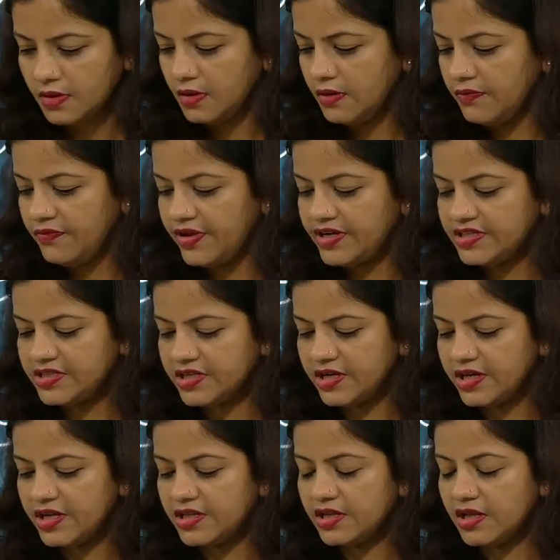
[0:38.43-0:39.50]
Wait,
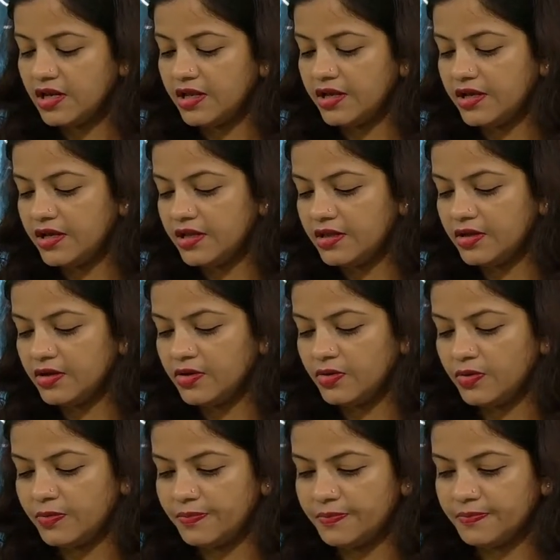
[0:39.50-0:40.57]
sending the link in the
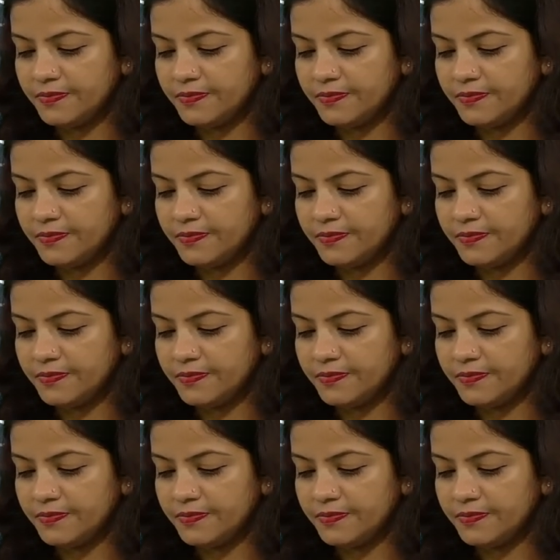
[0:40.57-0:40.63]
group.